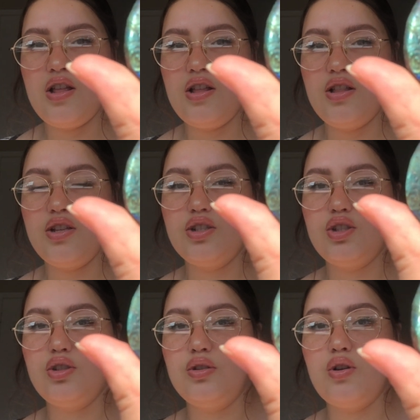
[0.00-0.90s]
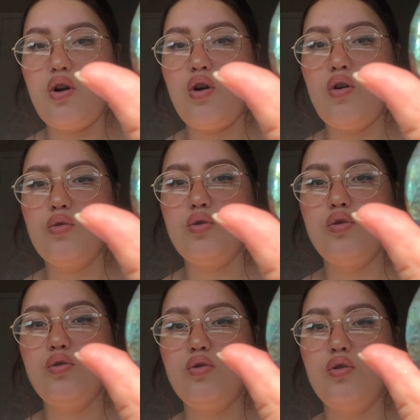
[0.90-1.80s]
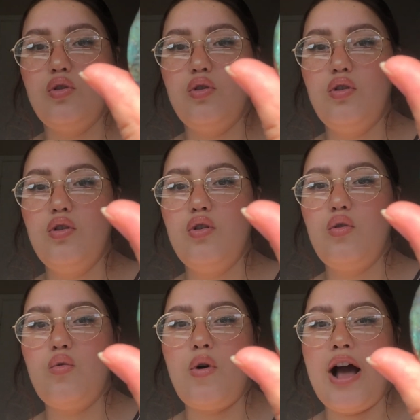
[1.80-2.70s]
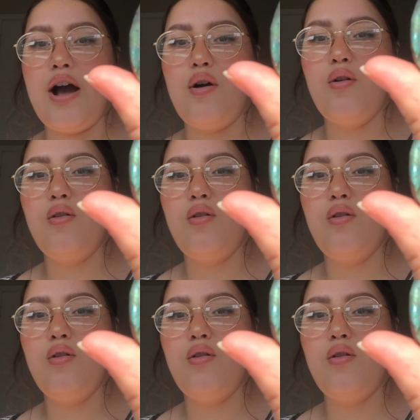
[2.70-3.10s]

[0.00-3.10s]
It looks so cool. Wow.